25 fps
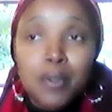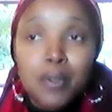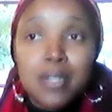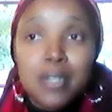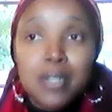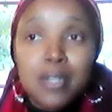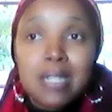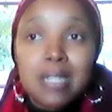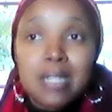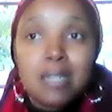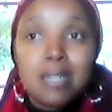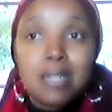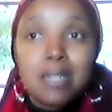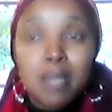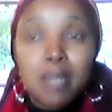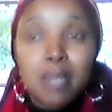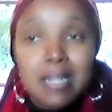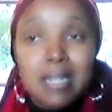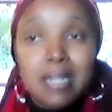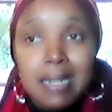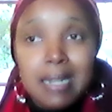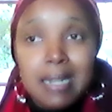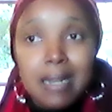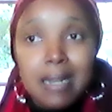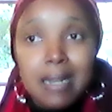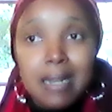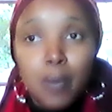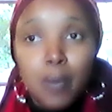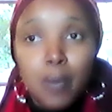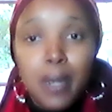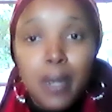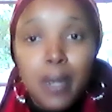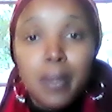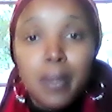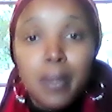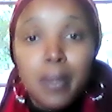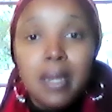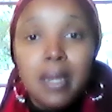is basically
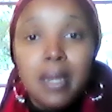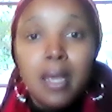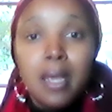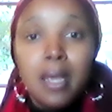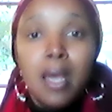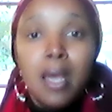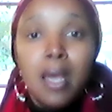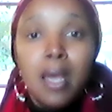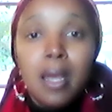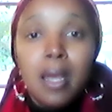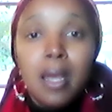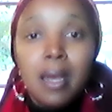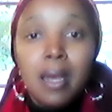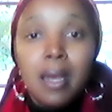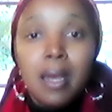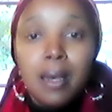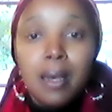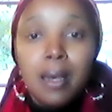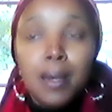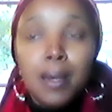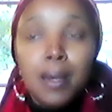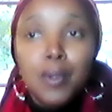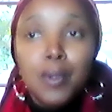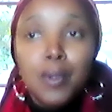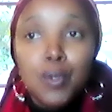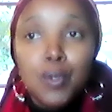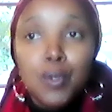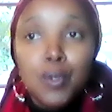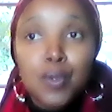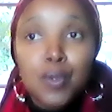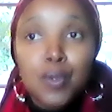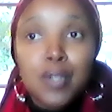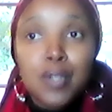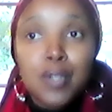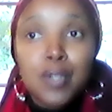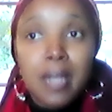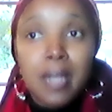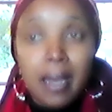where we
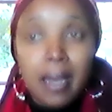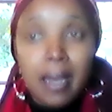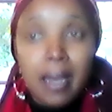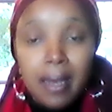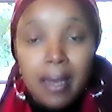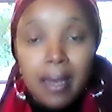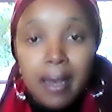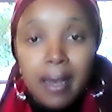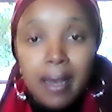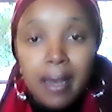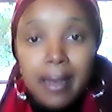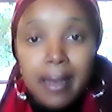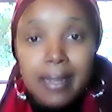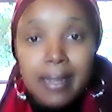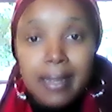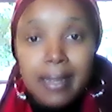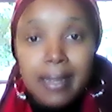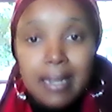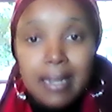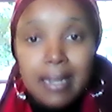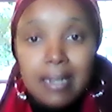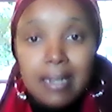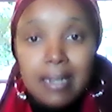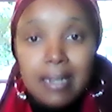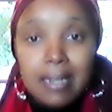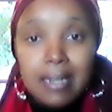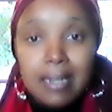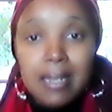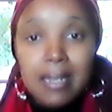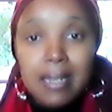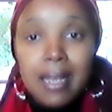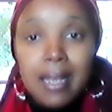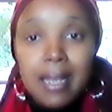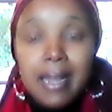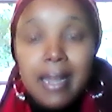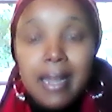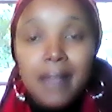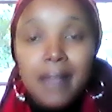use high heat,
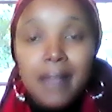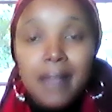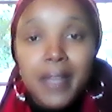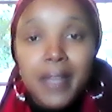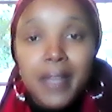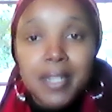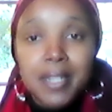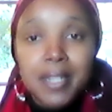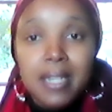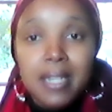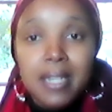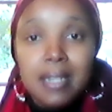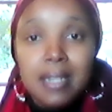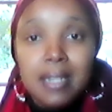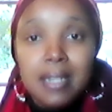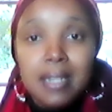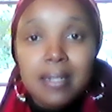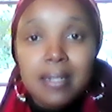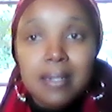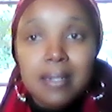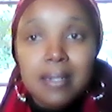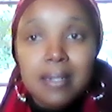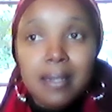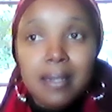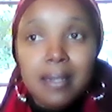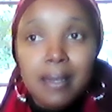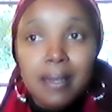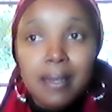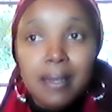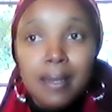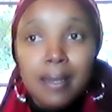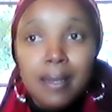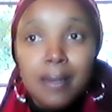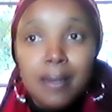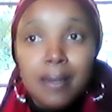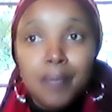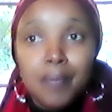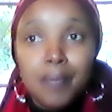and that heat
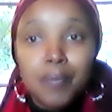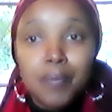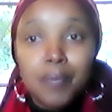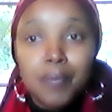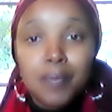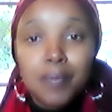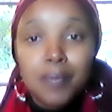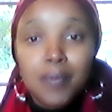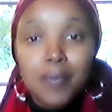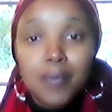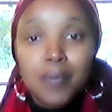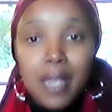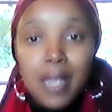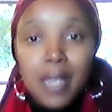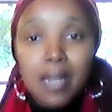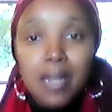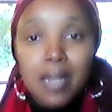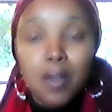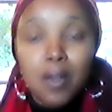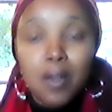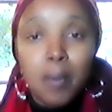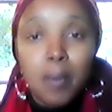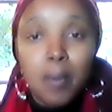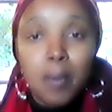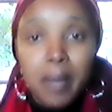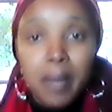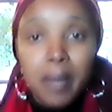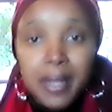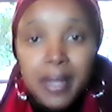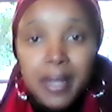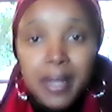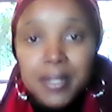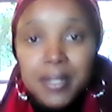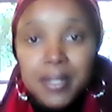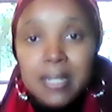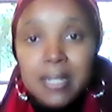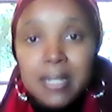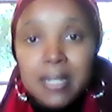then
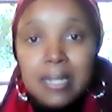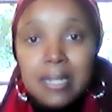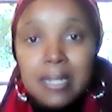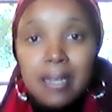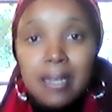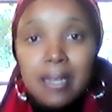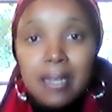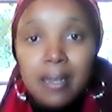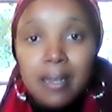combusts